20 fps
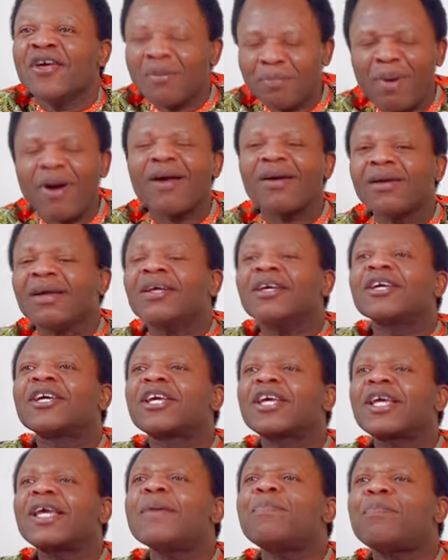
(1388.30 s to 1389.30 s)

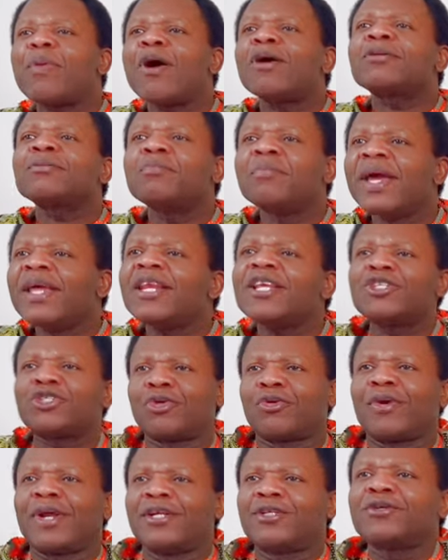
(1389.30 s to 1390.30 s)
But keep on
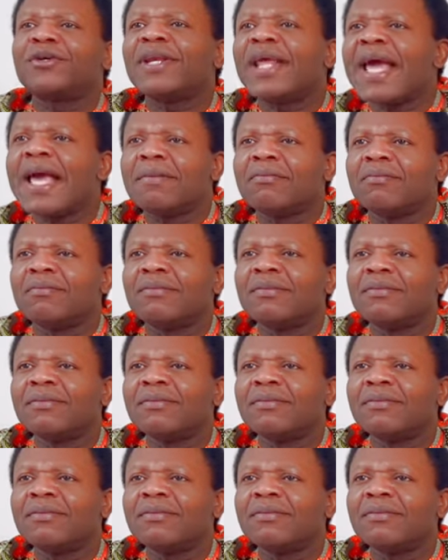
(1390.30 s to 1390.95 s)
ministering to them.